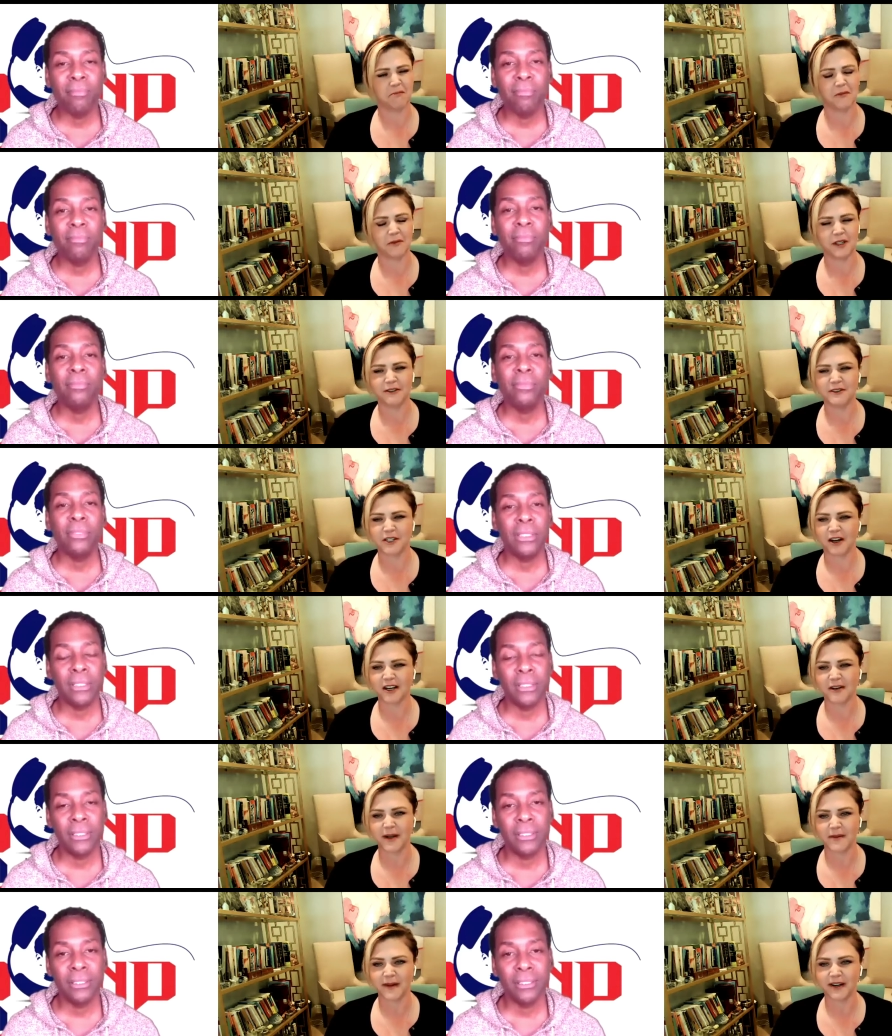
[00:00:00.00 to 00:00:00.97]
Speaker 1: what are you
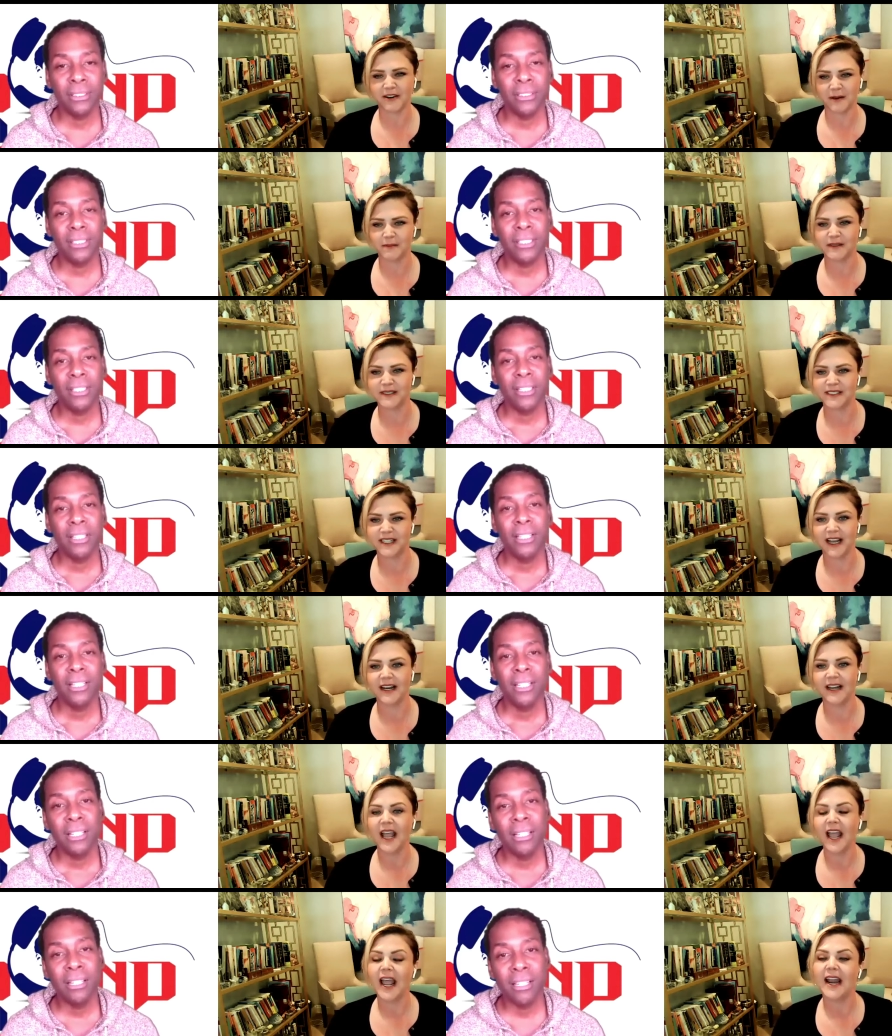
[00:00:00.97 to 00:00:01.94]
talking about? My grandpa's dead.
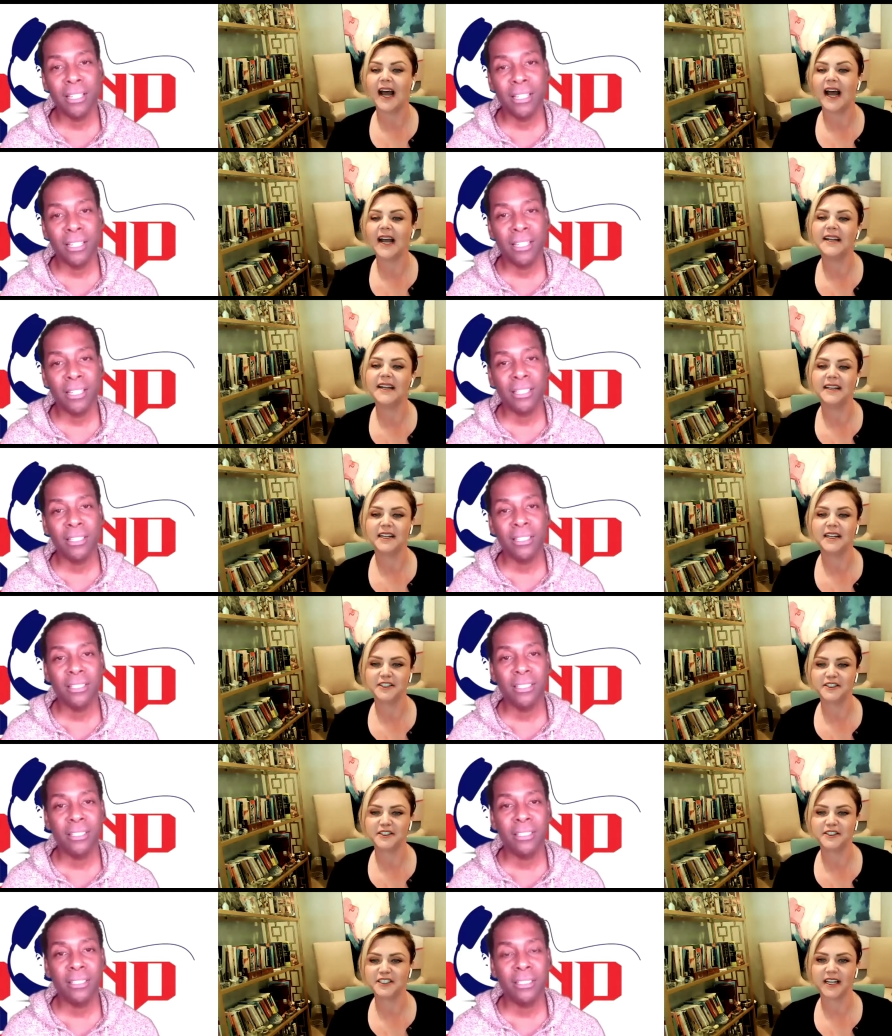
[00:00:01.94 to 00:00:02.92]
And I didn't
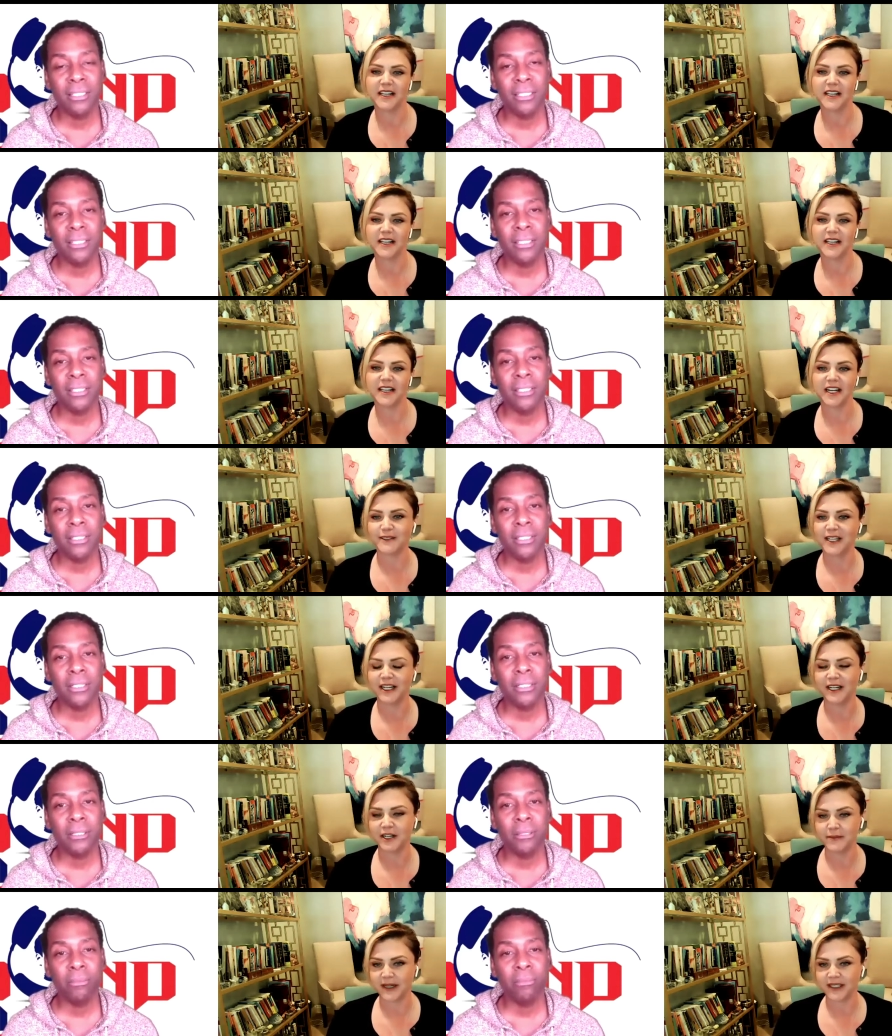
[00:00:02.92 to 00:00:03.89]
understand like I was
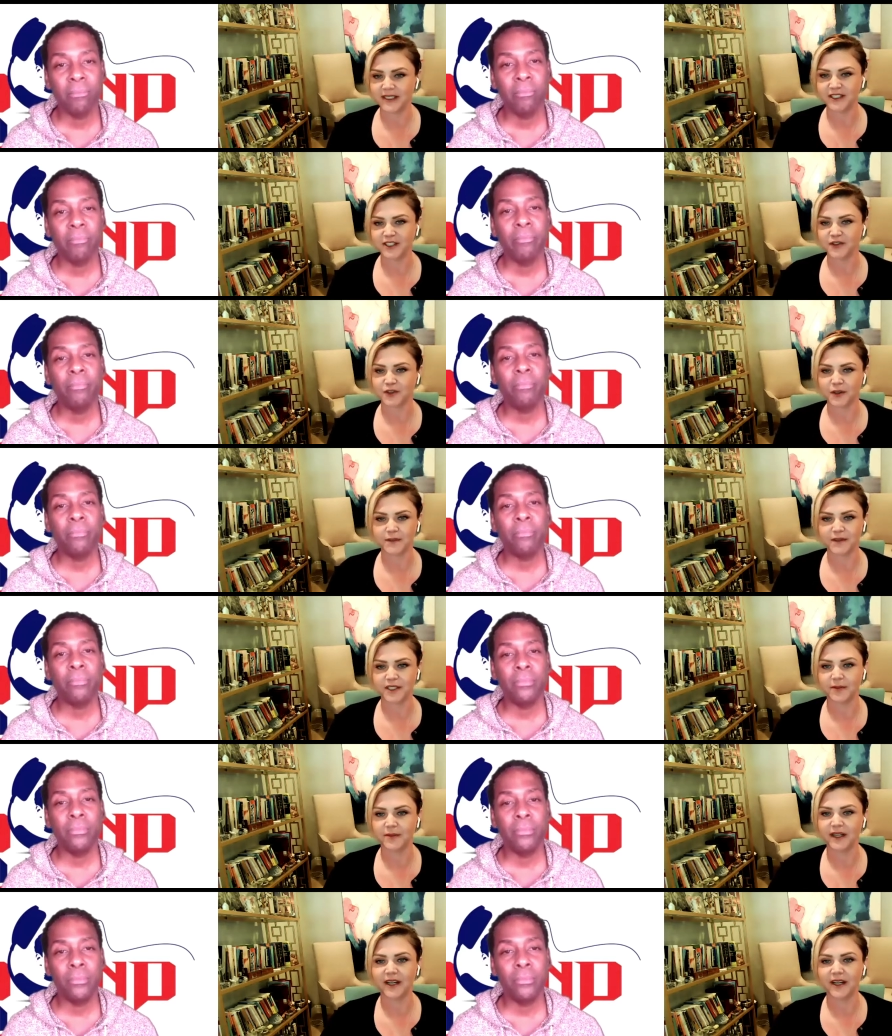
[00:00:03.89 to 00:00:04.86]
getting a message
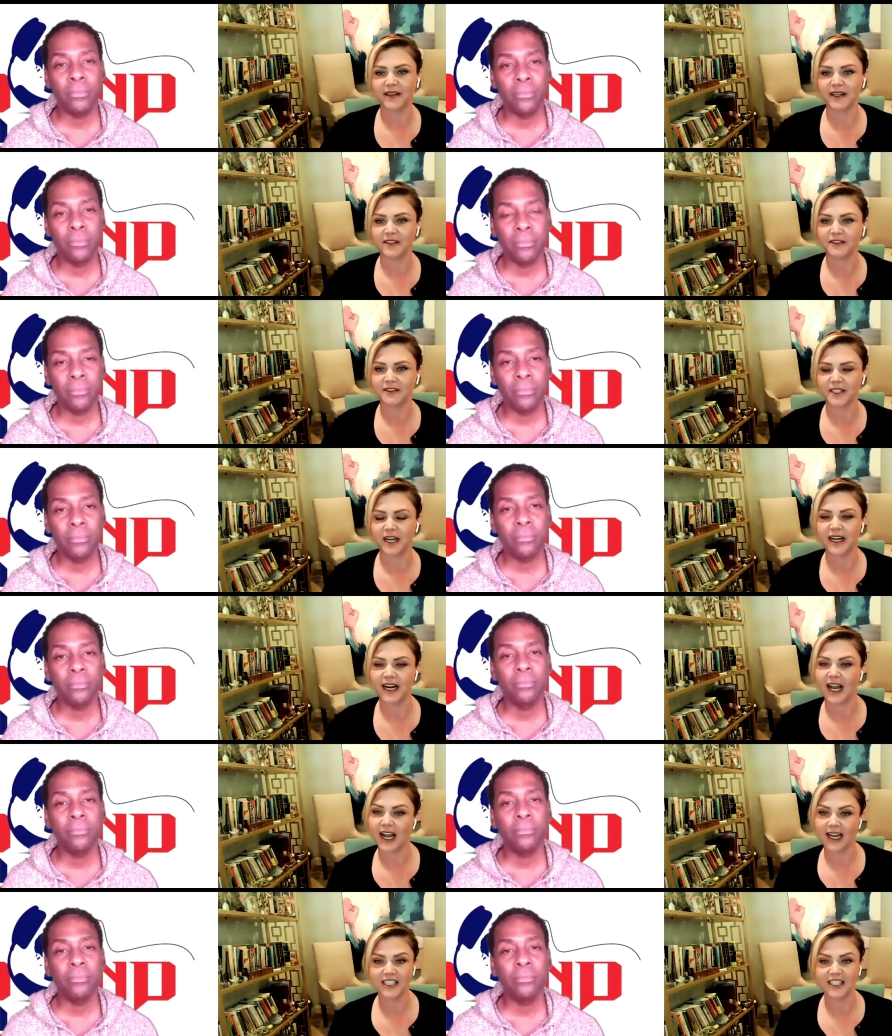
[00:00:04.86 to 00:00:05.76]
from somebody on the other side.